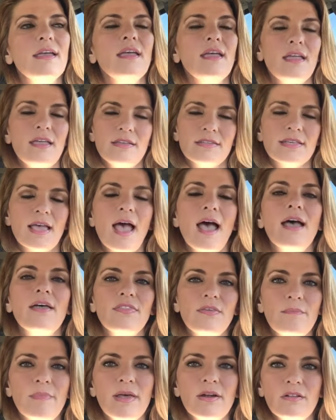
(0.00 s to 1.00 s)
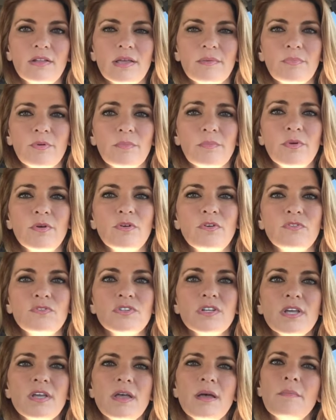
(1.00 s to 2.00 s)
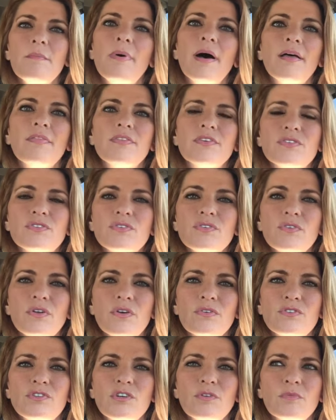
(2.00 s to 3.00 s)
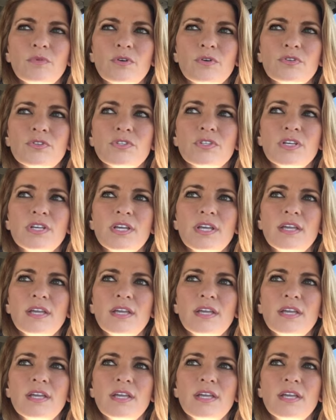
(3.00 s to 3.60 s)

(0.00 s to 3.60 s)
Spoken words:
He's had the metal hip removed, but the pseudotumors